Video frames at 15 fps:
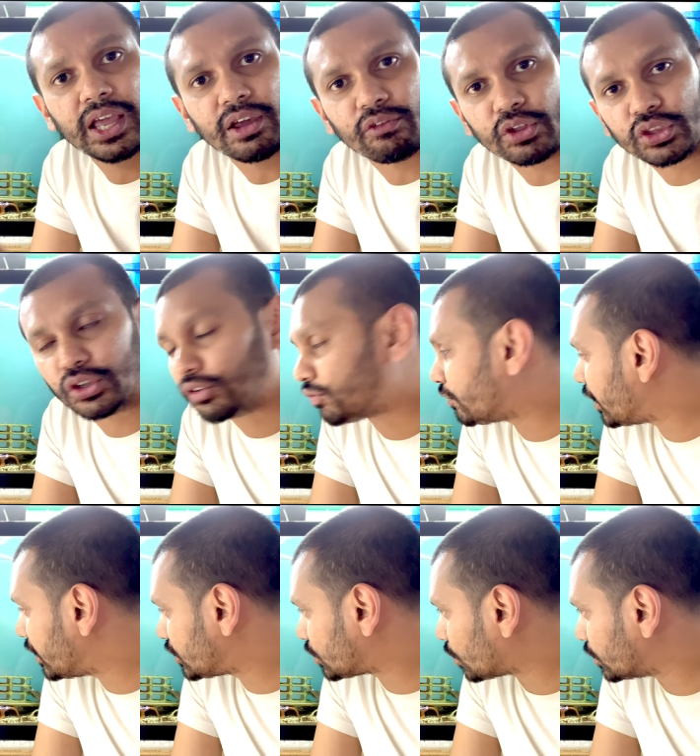with your
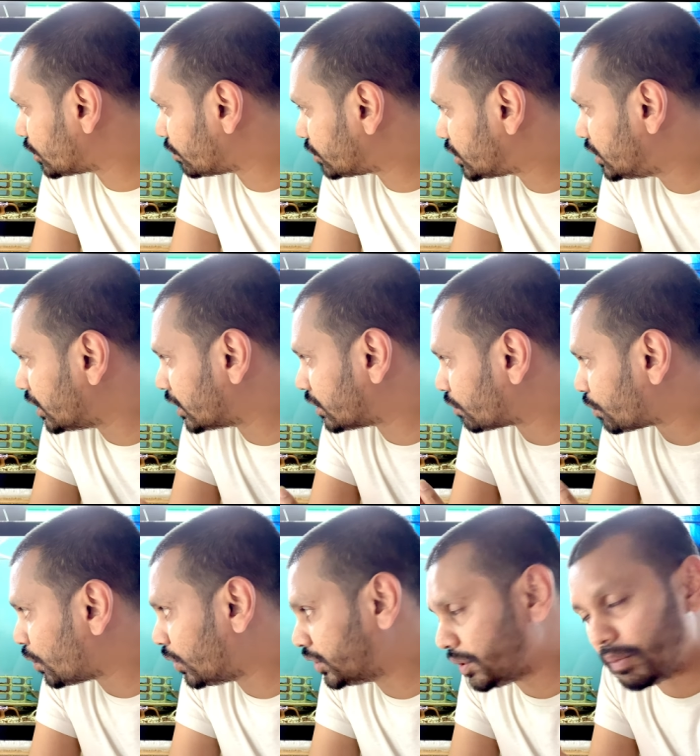fish or the, the, the
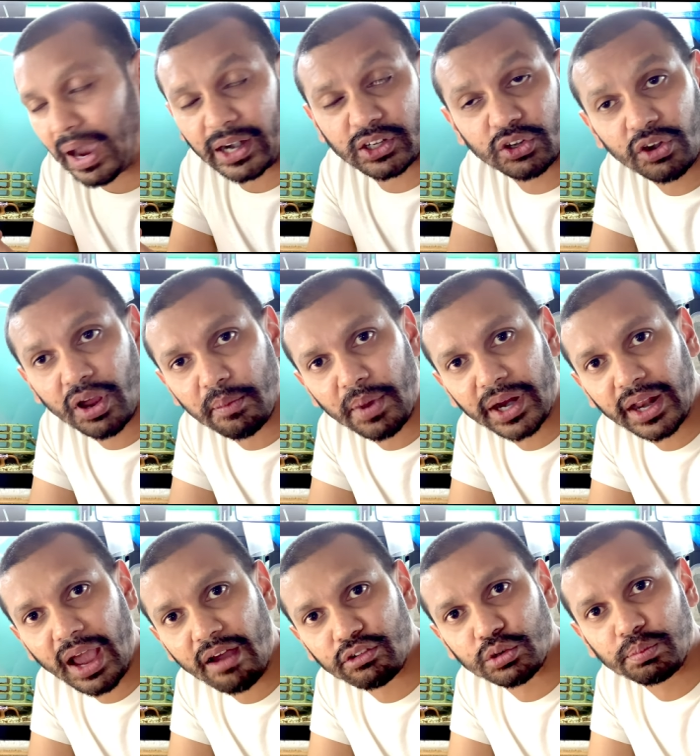role the bacteria might
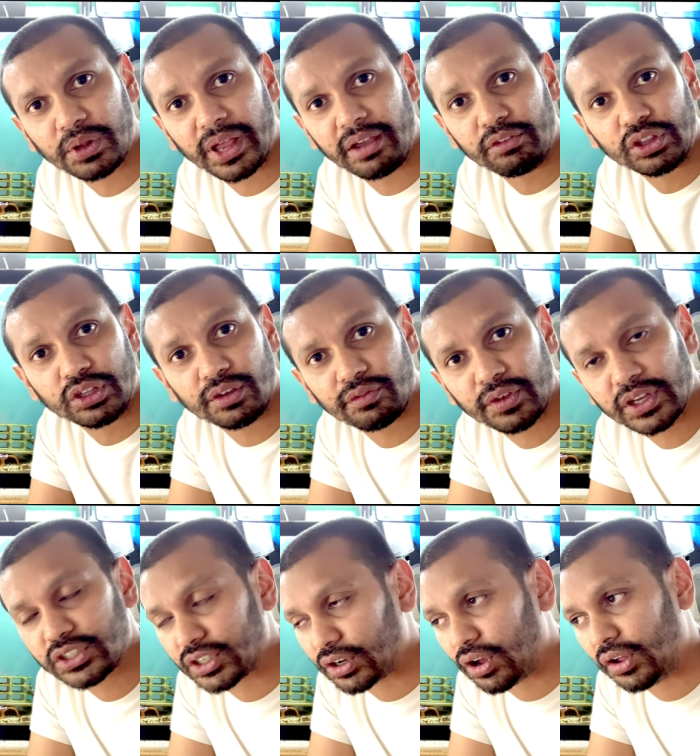have to play with your
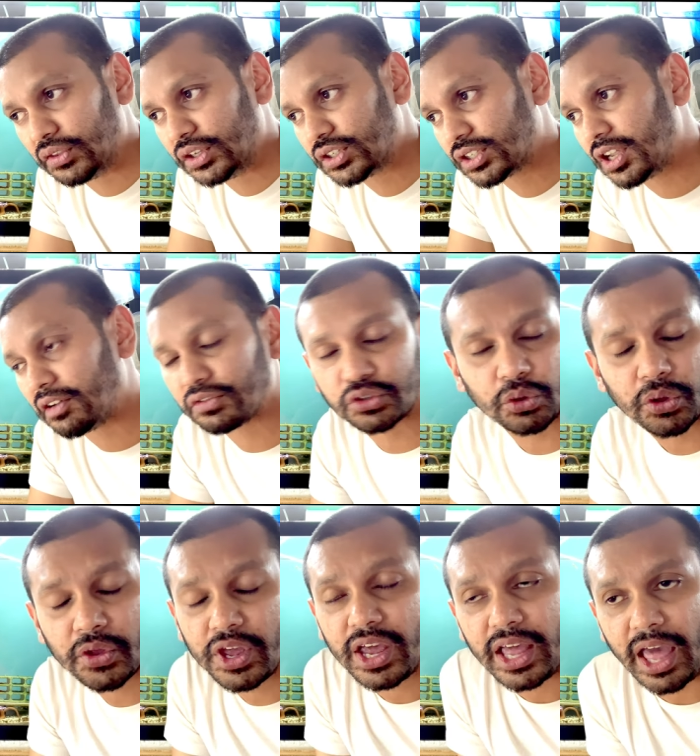fish and all this stuff. So
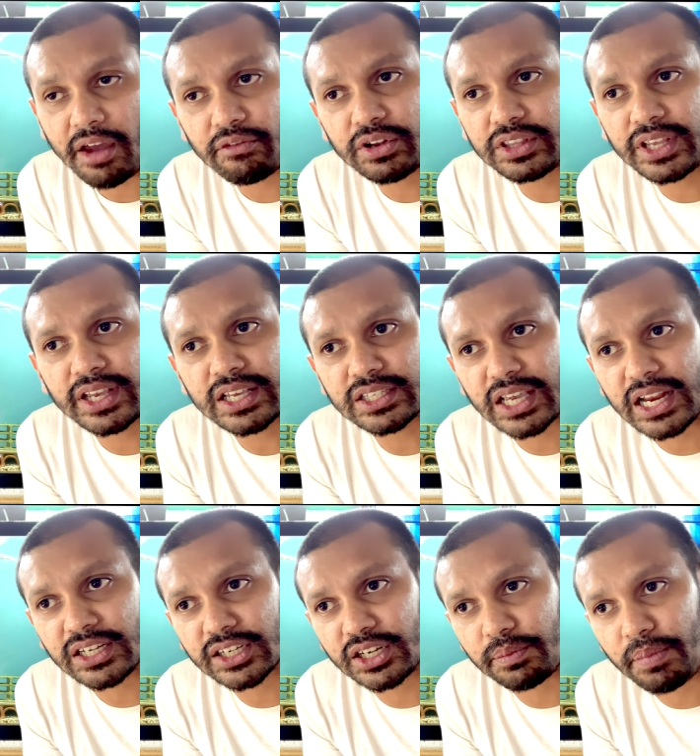everything is
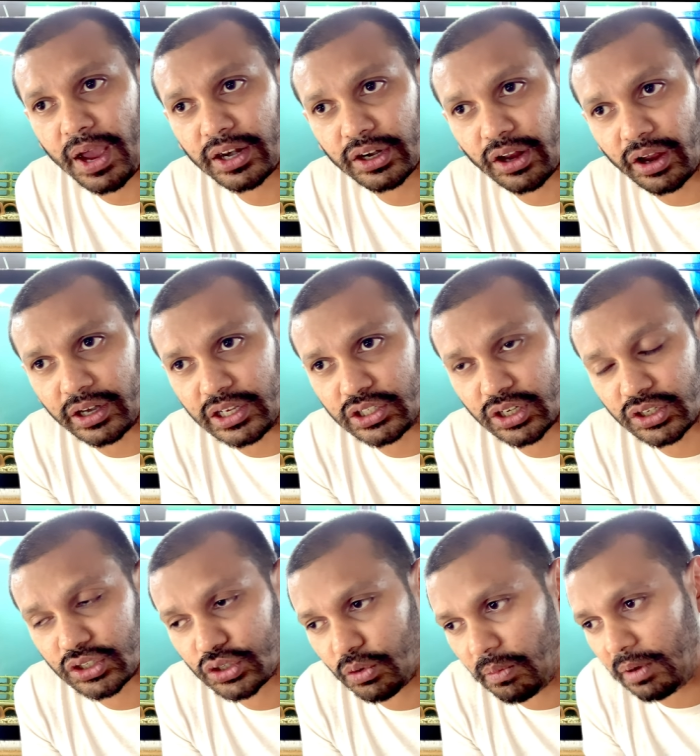interdependent on each other.
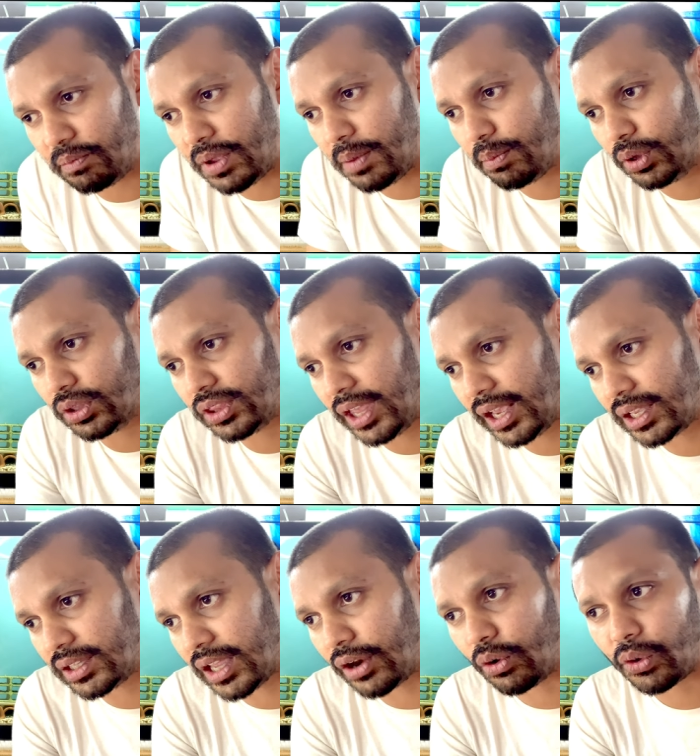So when people
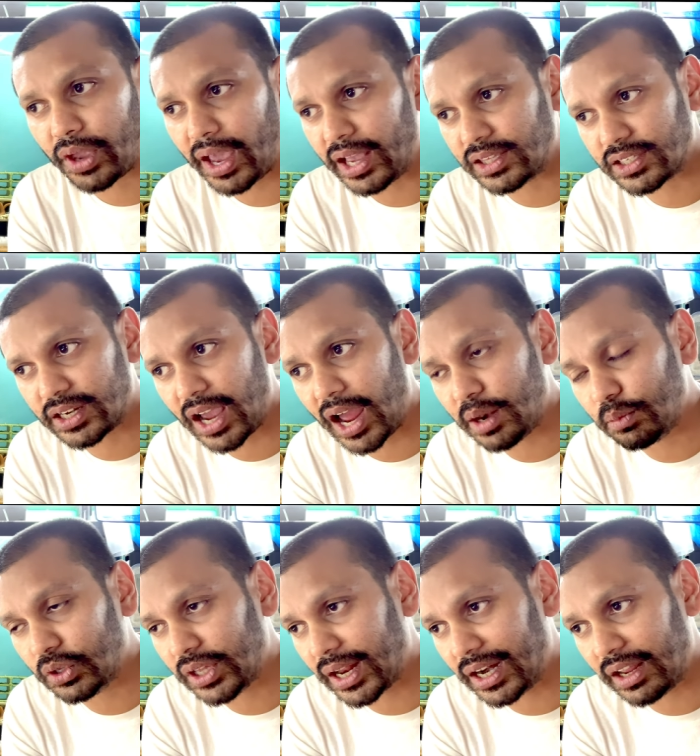think that, okay, it's an
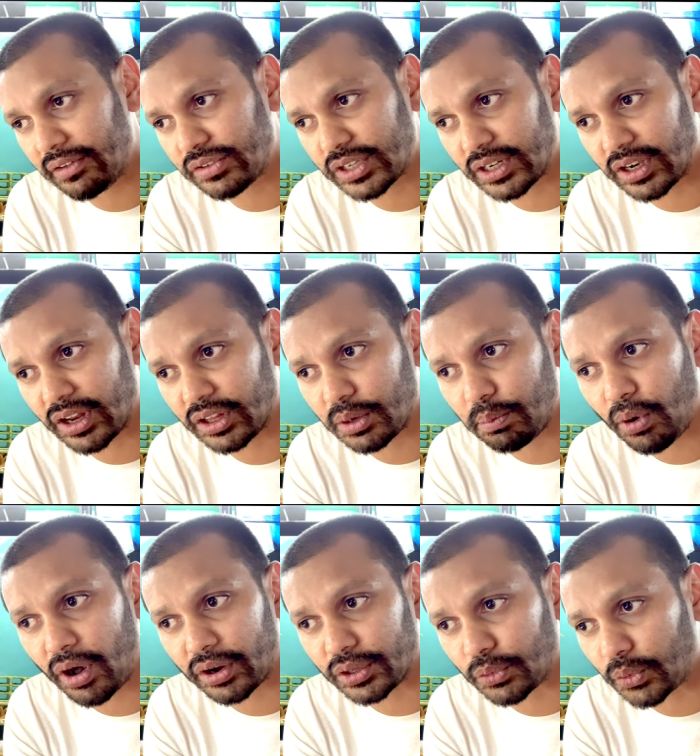animal that lives in another
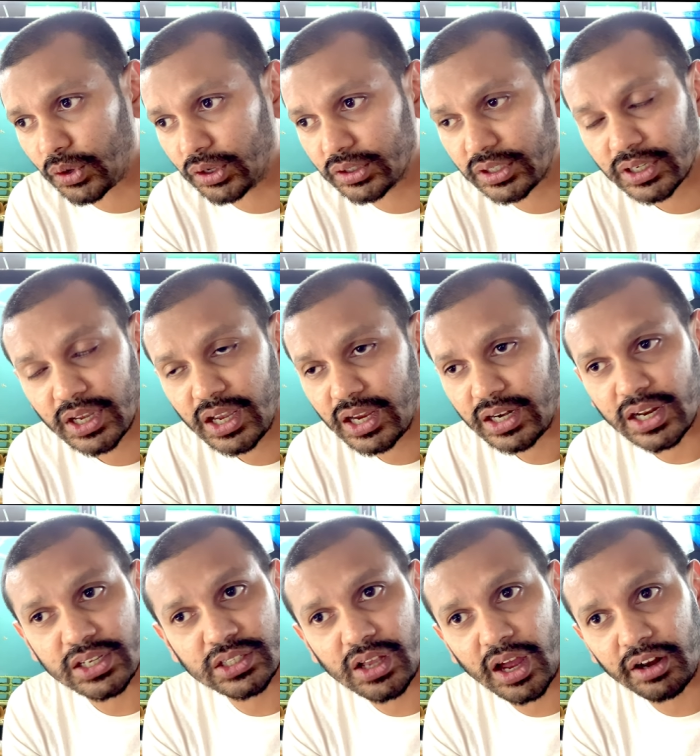part of the world,
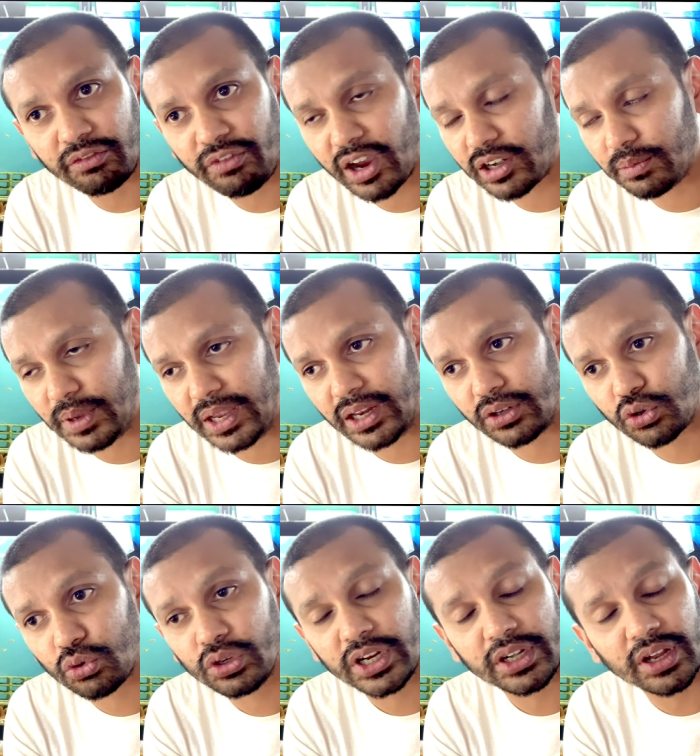does not affect me, it
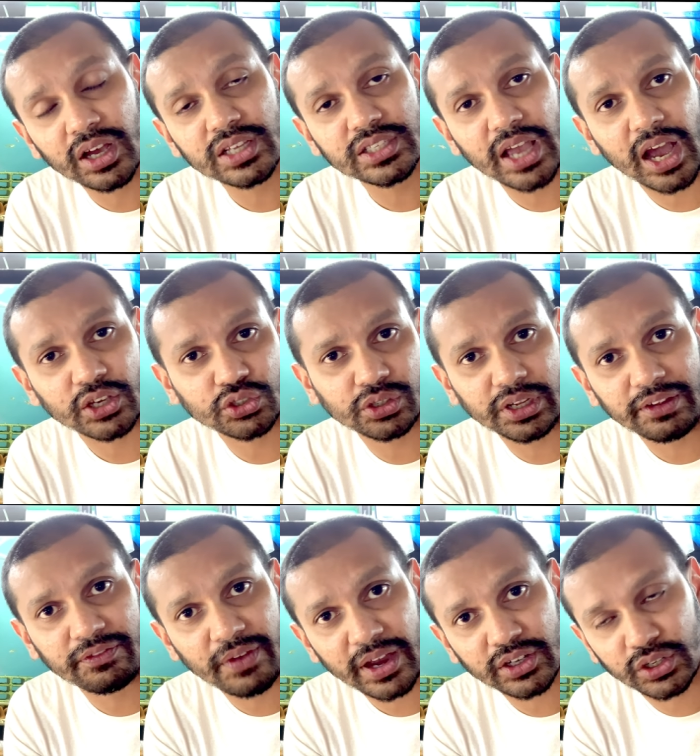truly does actually
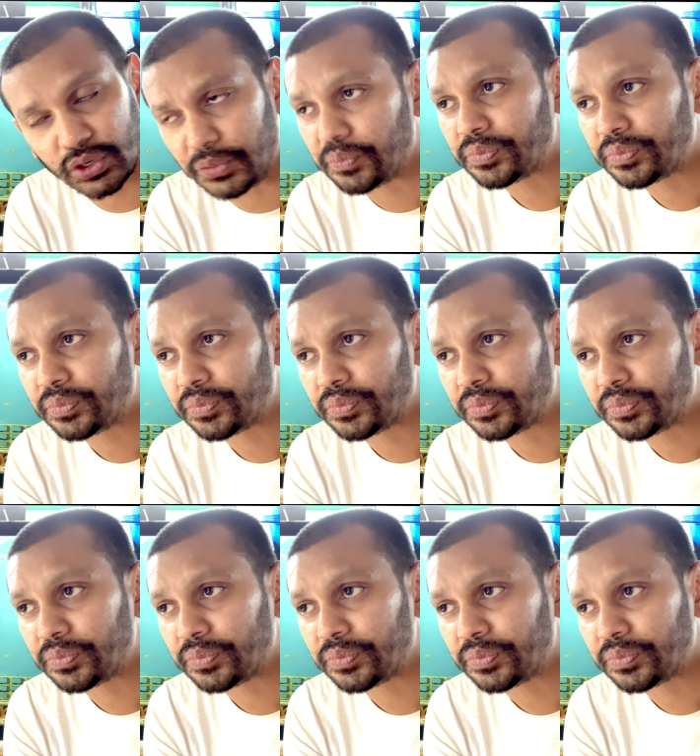affect you.